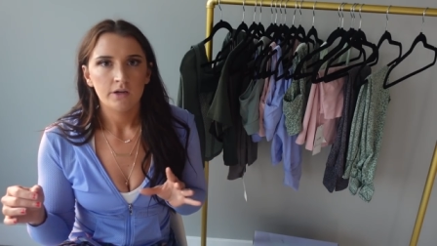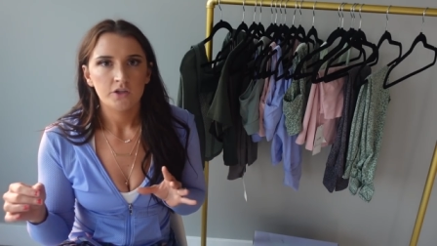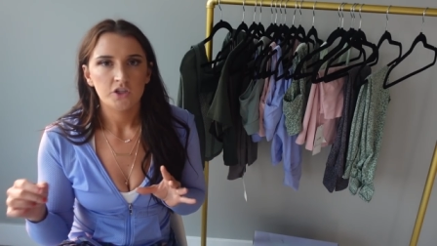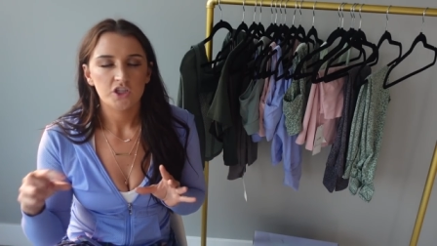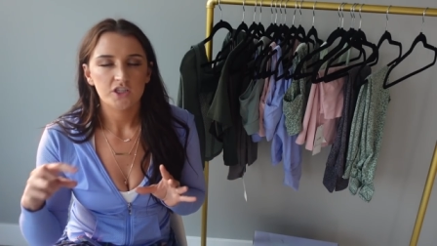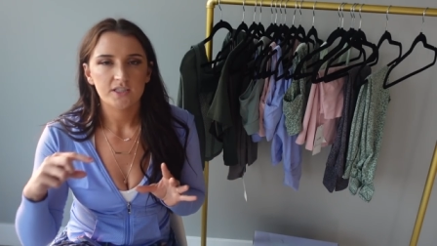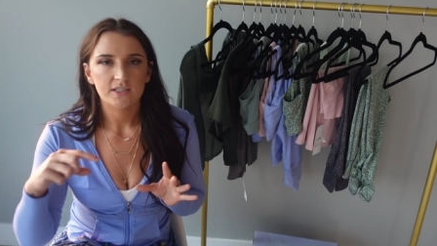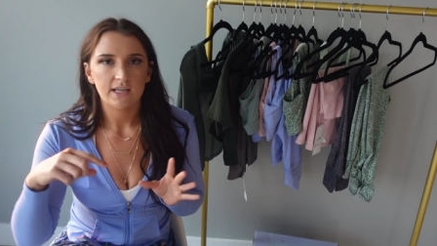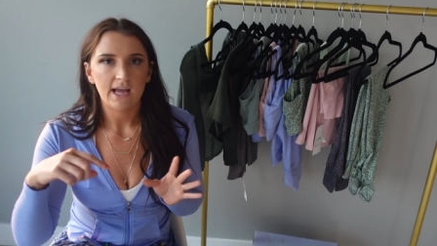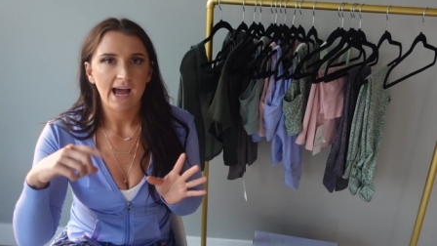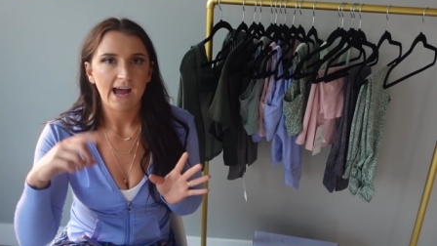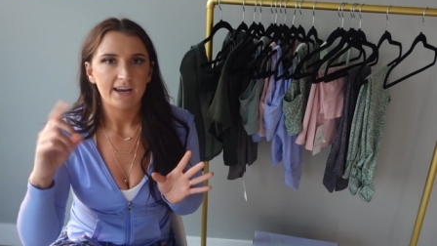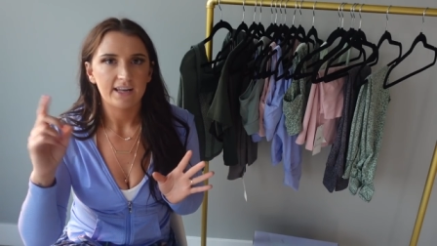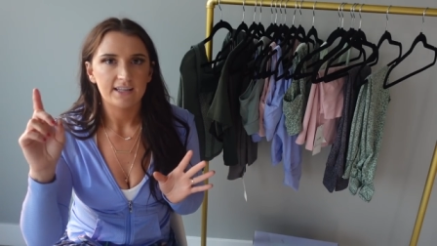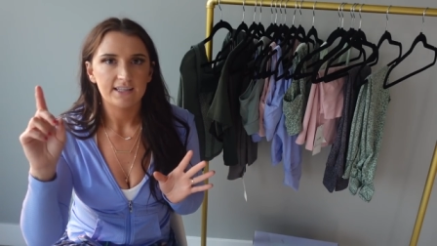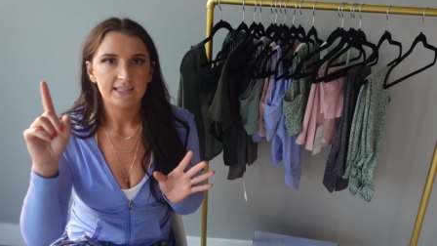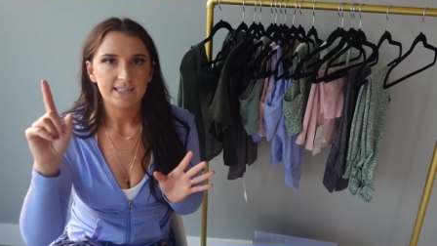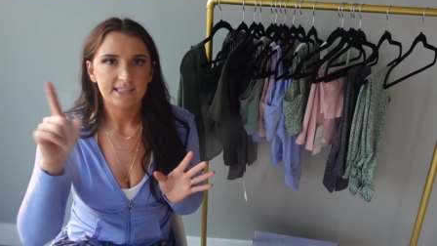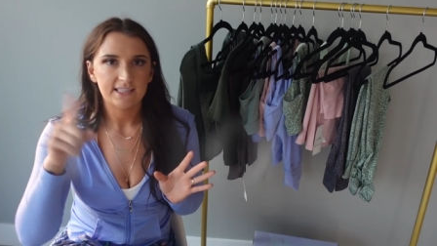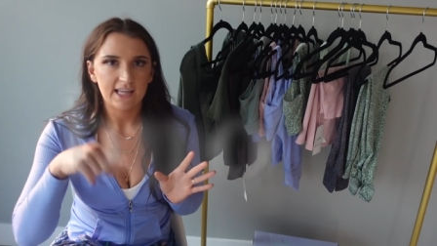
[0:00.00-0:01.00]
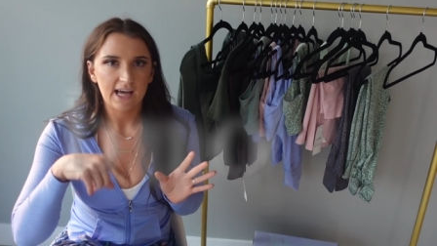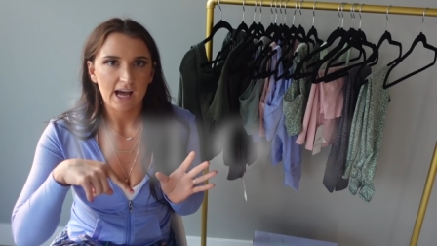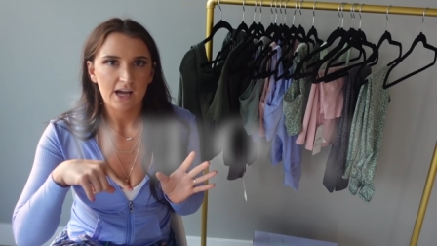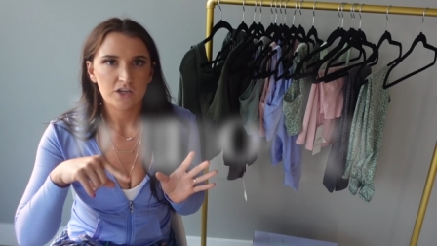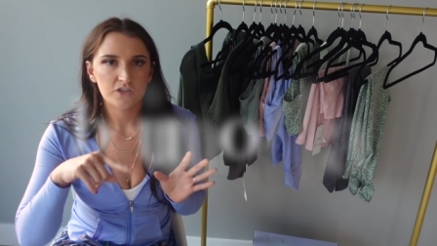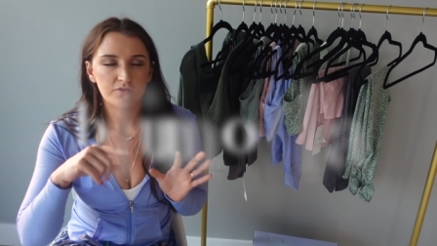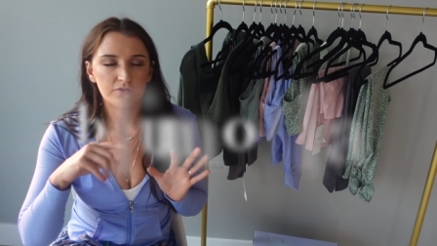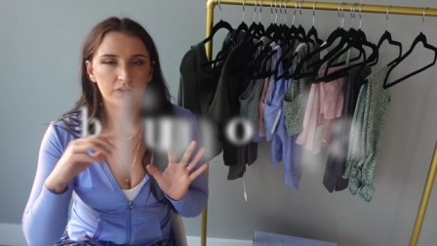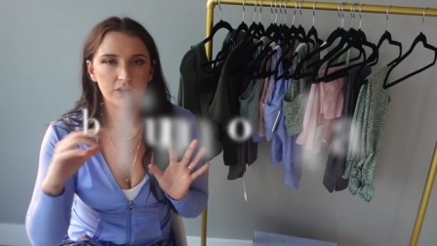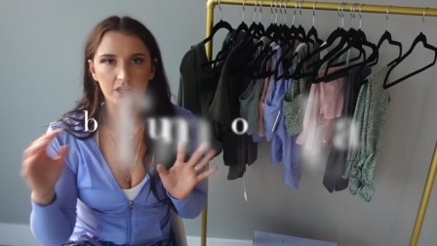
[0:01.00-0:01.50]
just add in
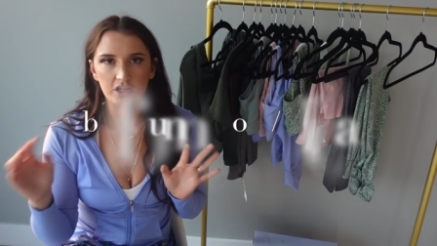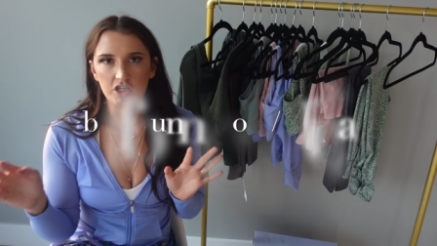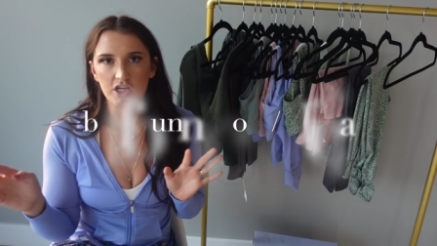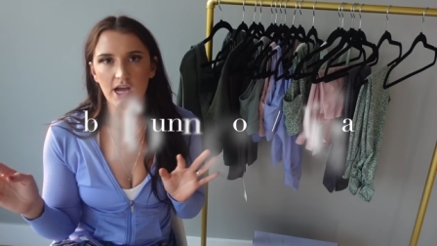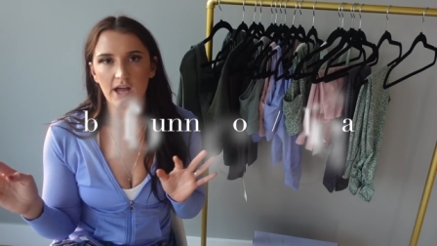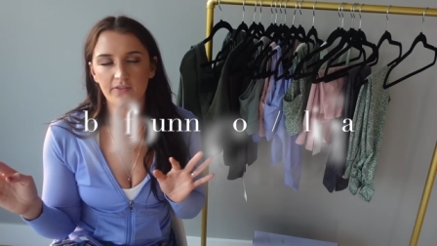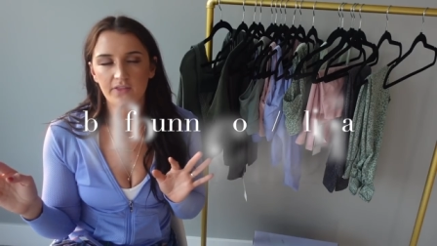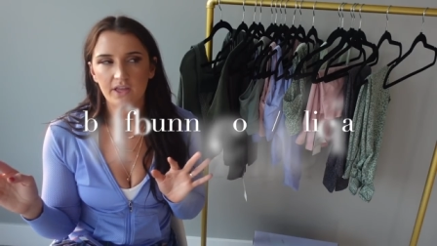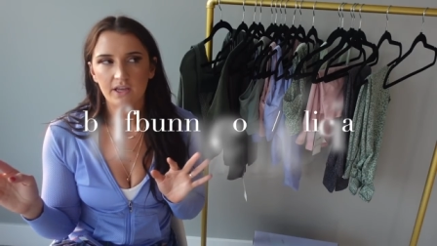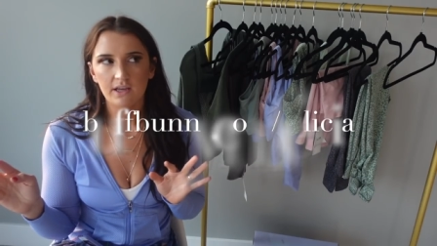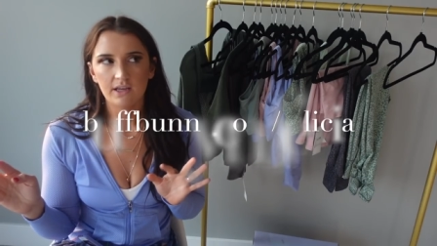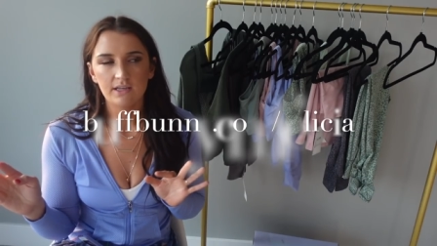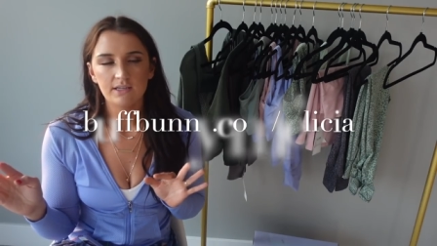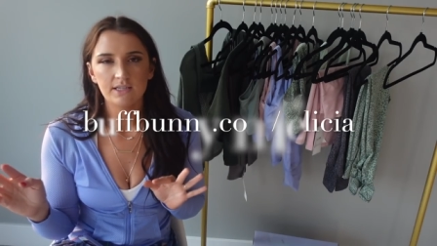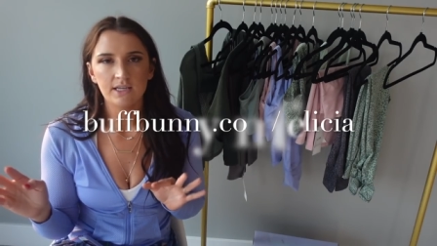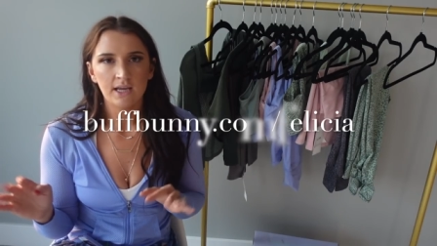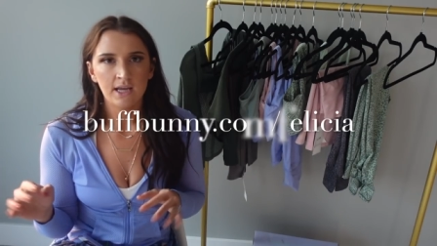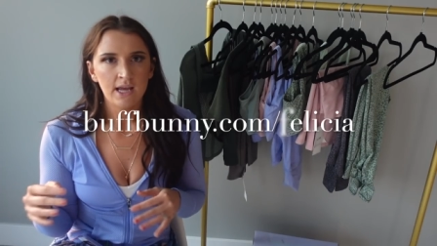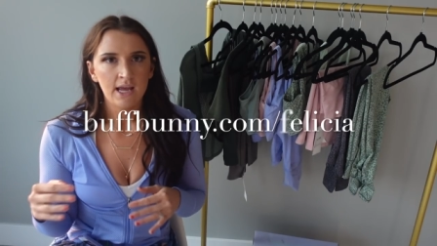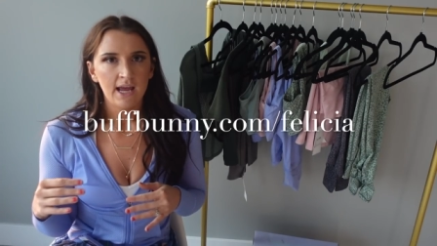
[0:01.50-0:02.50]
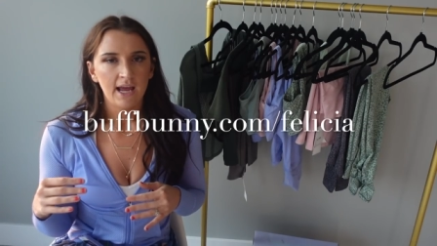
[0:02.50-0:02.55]
/Felicia at the end,